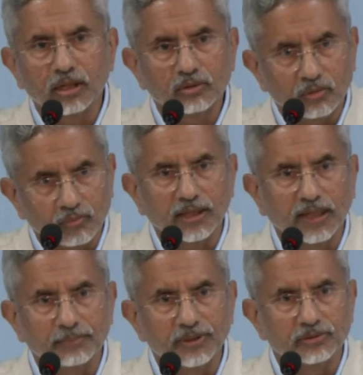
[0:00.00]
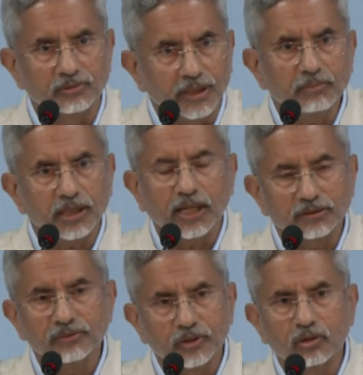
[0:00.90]
the gun on what happened today, but
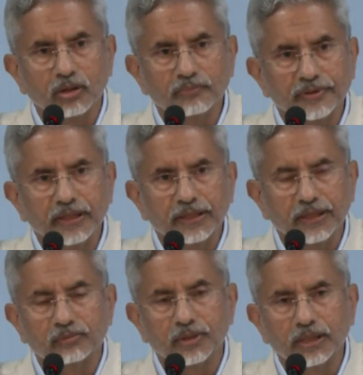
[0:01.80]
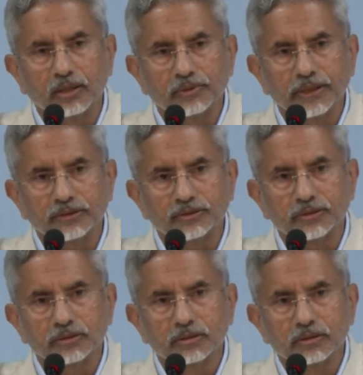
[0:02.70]
I think we're all feeling equally
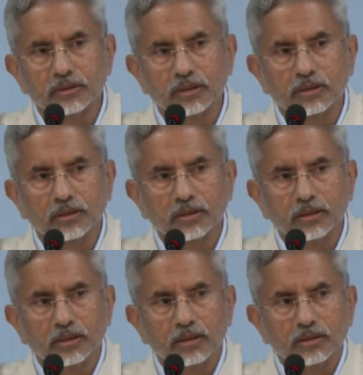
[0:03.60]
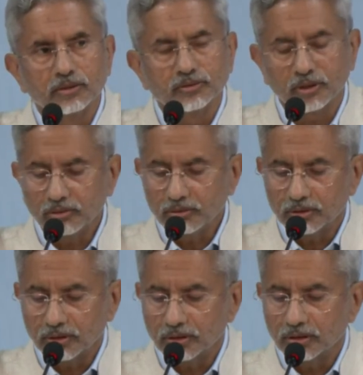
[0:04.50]
outraged.
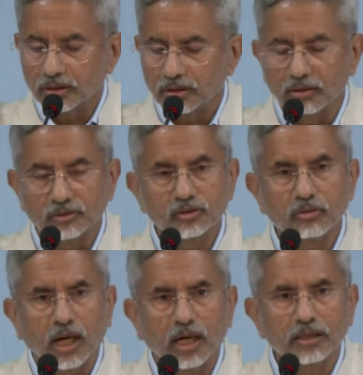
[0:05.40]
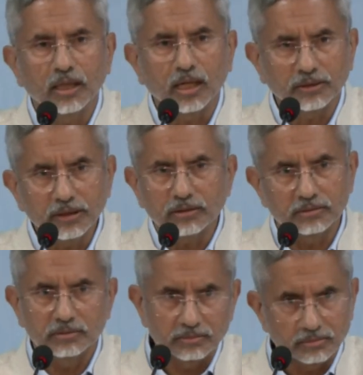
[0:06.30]
So, uh, so I, I
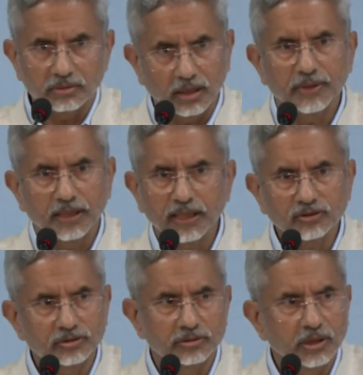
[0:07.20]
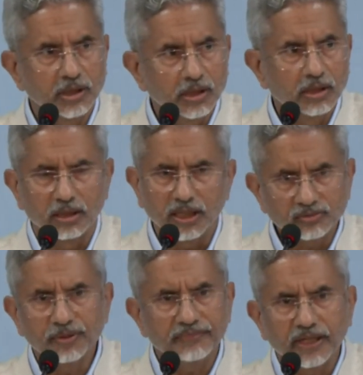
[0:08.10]
think I mean, let's,
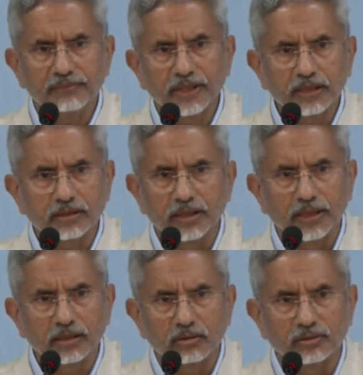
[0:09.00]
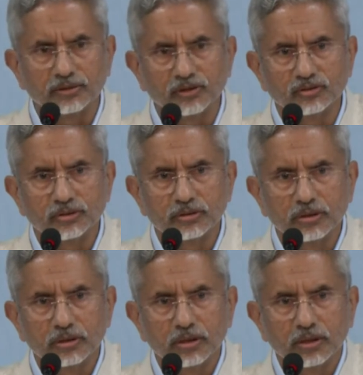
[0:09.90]
let's be very, very clear on this.
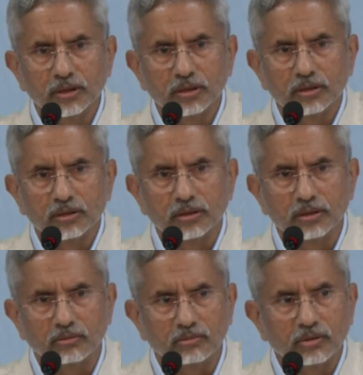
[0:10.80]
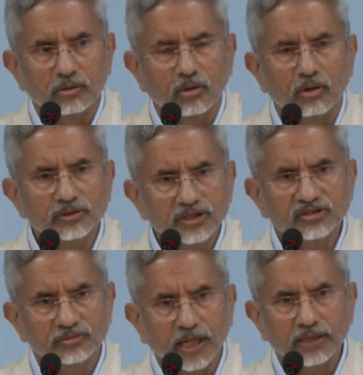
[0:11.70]
You know, on
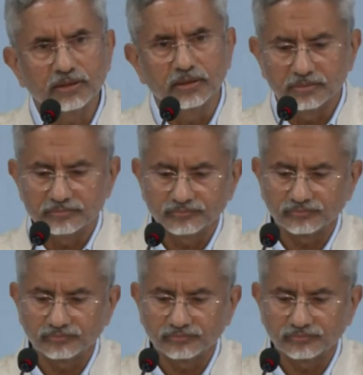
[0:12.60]
this matter,